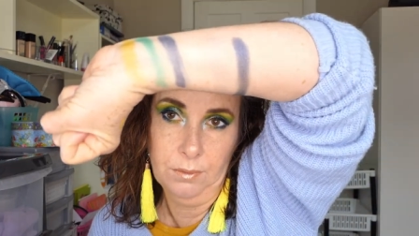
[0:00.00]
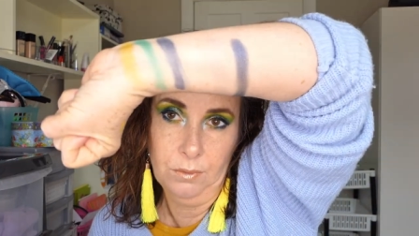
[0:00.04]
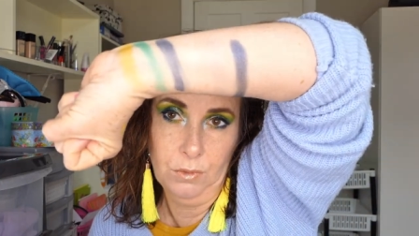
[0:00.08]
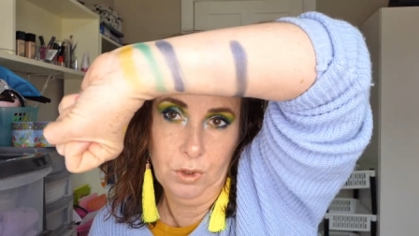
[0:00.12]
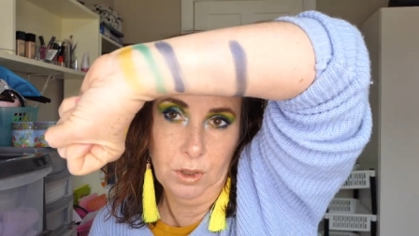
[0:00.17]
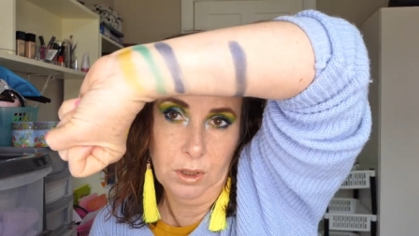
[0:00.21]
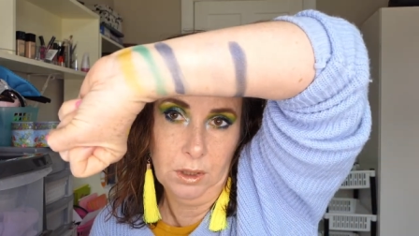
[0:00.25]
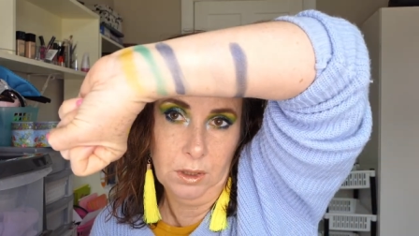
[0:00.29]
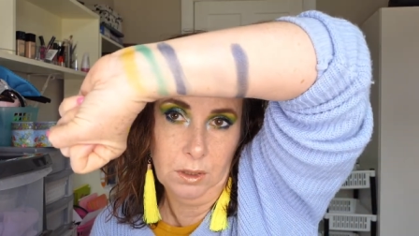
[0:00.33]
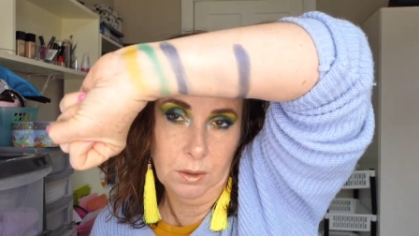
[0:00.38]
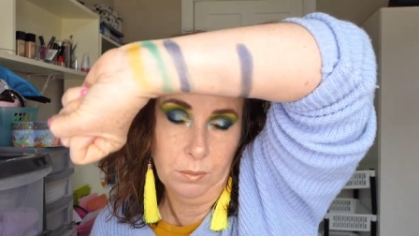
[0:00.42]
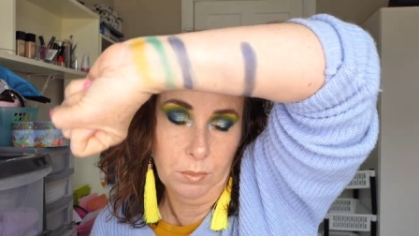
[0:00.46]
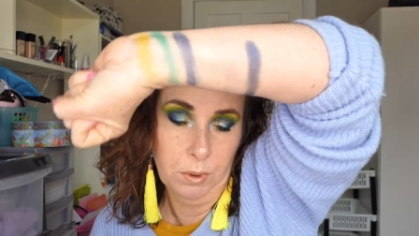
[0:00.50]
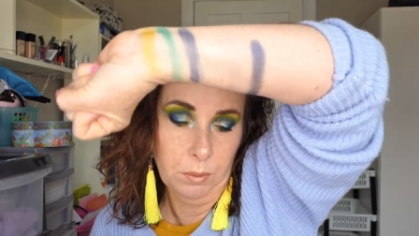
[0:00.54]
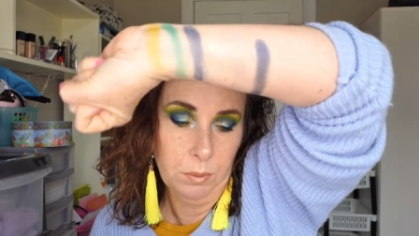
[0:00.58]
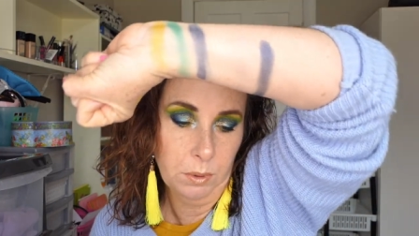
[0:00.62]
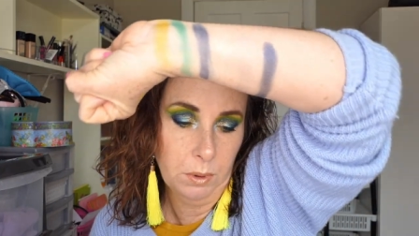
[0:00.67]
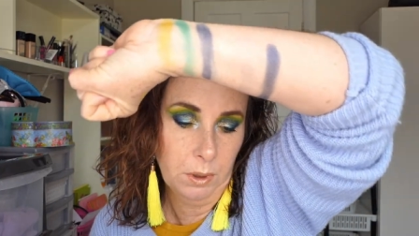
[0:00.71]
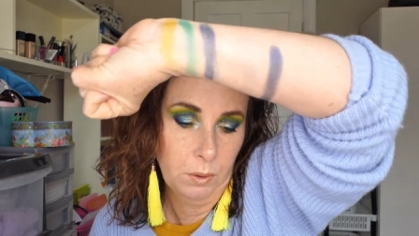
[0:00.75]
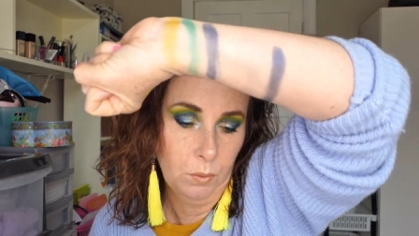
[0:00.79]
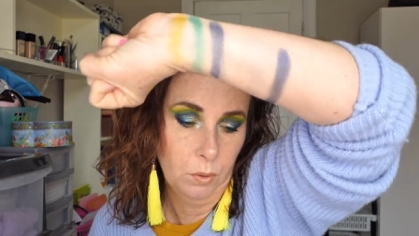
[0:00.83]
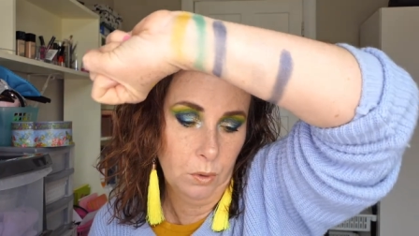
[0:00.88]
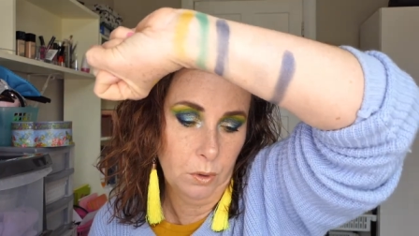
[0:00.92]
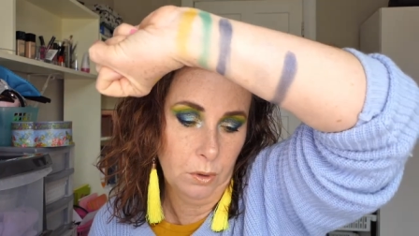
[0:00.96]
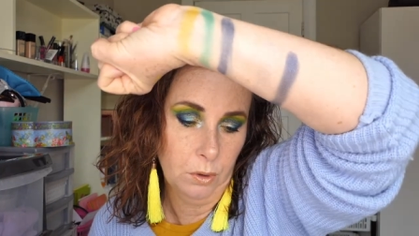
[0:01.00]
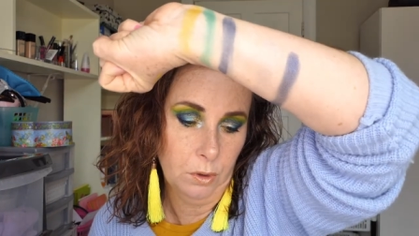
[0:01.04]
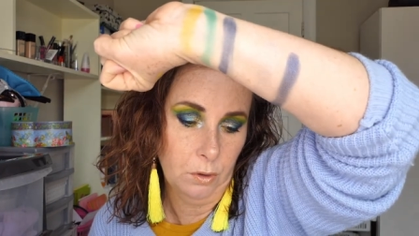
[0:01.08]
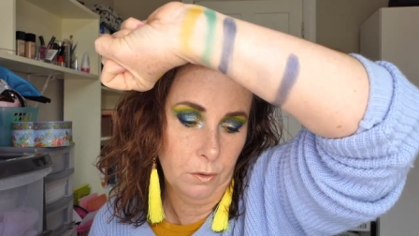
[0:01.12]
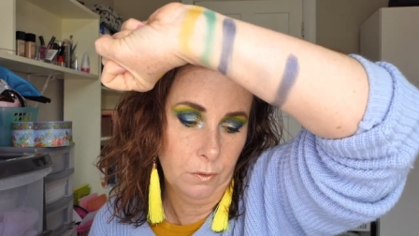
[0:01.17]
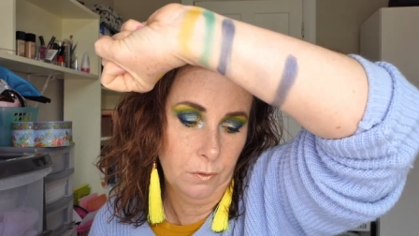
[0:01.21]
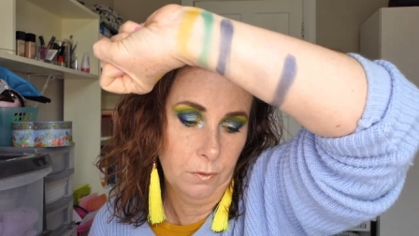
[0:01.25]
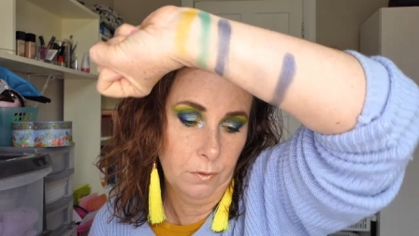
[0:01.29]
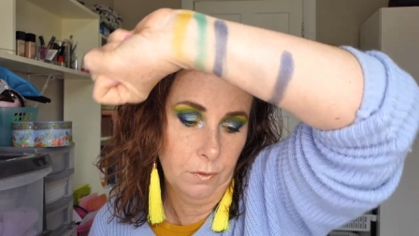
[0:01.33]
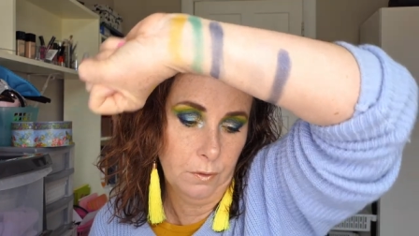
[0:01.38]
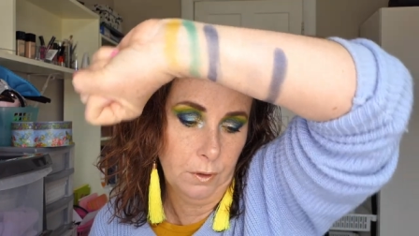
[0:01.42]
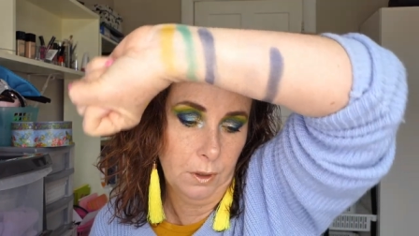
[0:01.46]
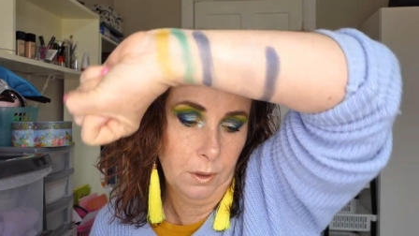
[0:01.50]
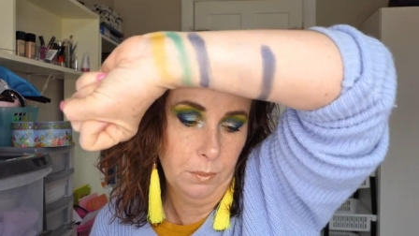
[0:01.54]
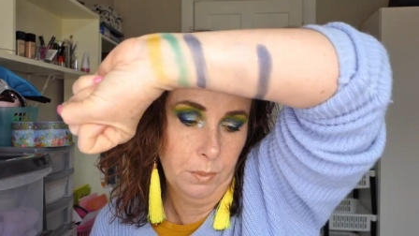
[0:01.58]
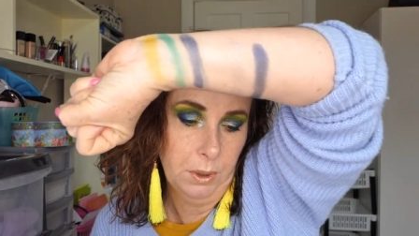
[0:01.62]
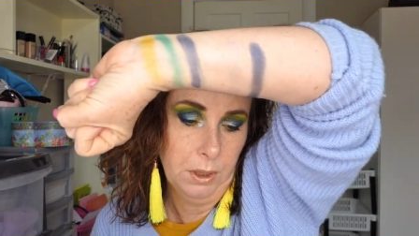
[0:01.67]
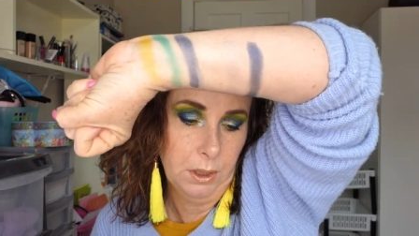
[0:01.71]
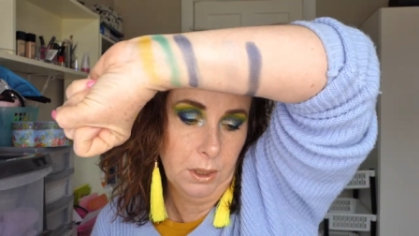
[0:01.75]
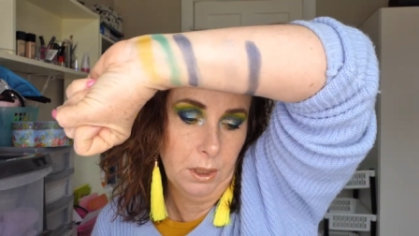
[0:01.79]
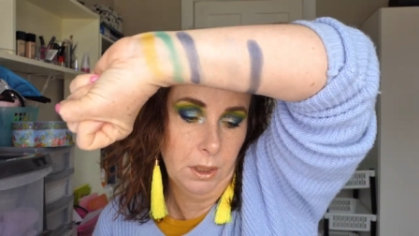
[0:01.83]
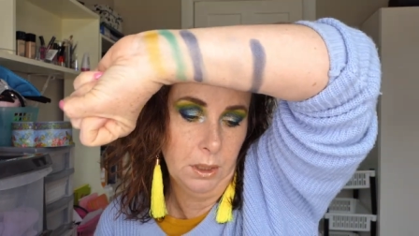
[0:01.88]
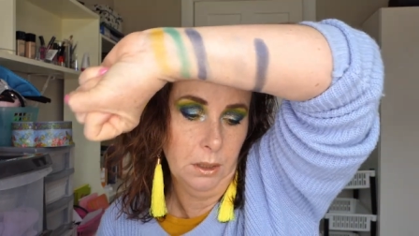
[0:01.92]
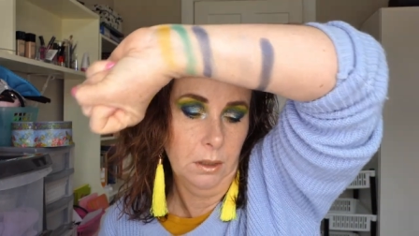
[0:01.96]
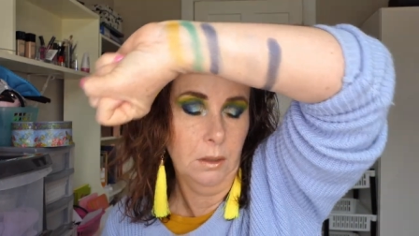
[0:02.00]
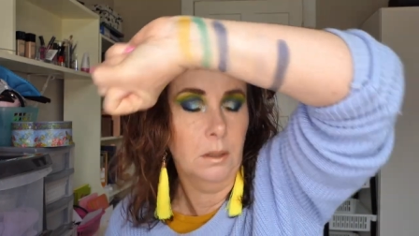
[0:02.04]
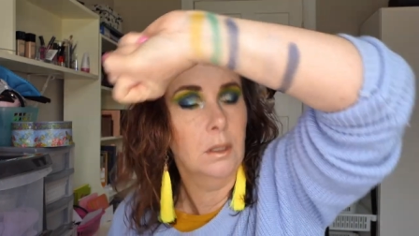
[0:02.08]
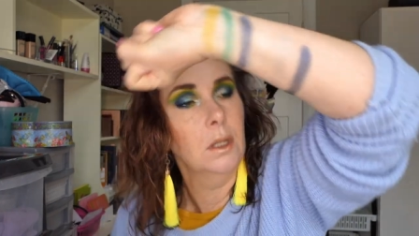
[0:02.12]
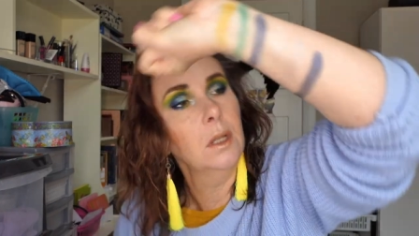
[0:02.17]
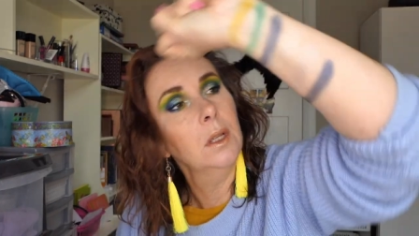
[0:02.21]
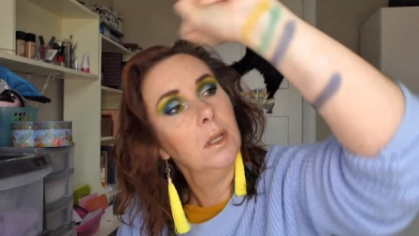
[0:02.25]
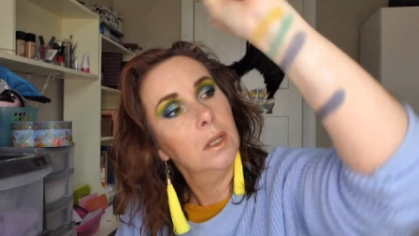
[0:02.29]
which is probably worn off a bit now.